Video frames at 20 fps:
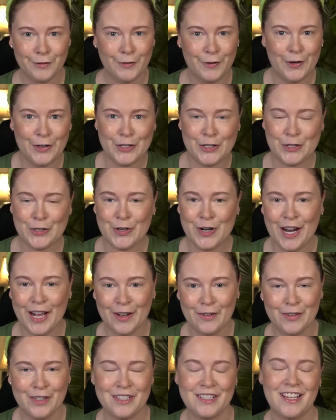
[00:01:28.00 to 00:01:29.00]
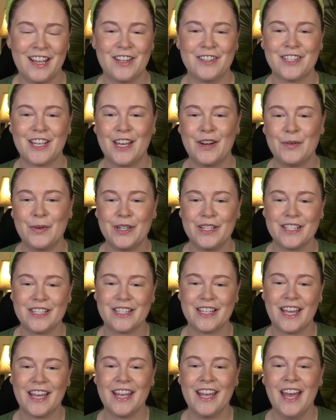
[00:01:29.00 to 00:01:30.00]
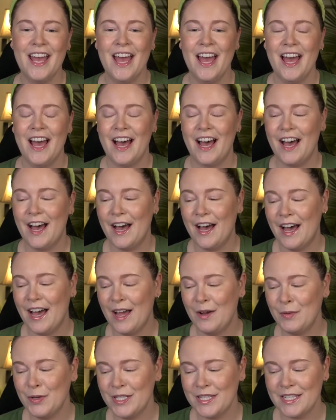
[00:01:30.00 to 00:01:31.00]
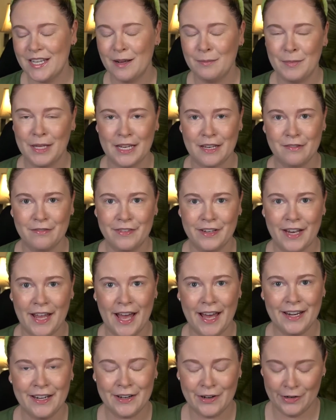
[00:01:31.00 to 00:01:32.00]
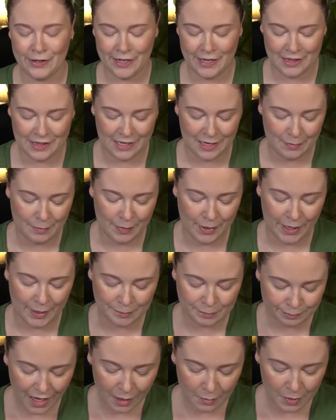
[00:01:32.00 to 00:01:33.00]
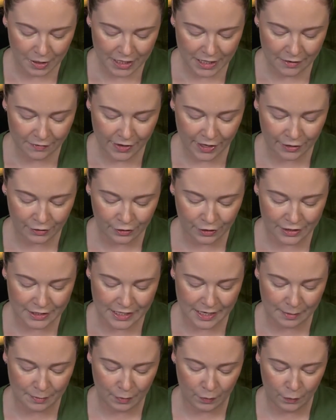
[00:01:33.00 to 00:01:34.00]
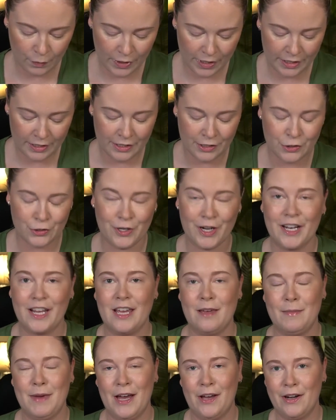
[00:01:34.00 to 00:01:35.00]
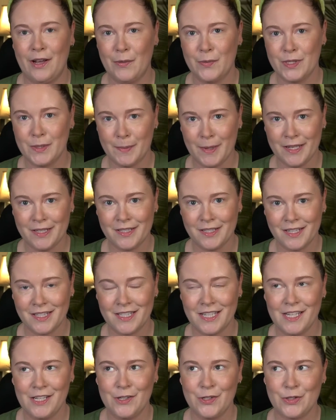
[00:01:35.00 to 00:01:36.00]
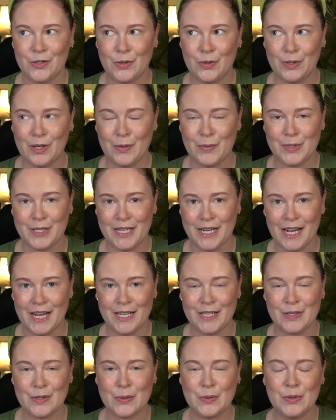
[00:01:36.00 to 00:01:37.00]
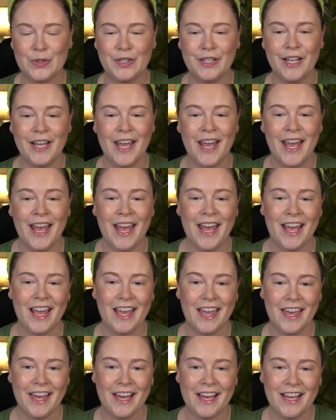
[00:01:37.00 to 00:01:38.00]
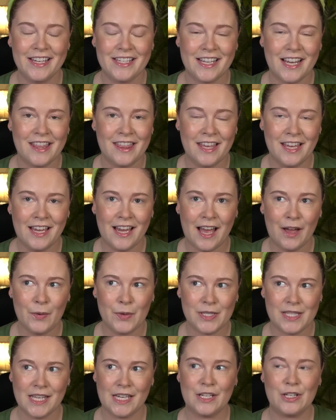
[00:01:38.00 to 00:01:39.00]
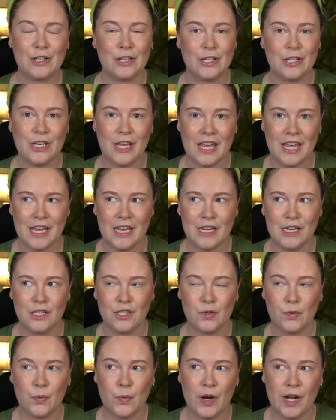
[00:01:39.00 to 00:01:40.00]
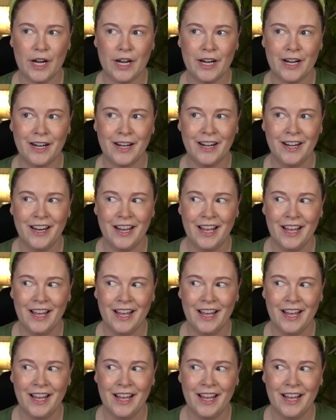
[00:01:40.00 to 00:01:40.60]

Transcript: for Shrek, which sounds kind of weird to say. Uh, I wouldn't say I'm like a fanatic or anything, but I believe I looked up when Shrek came out, and I was about 16 years old. I was in high school, and I think I was at a good age where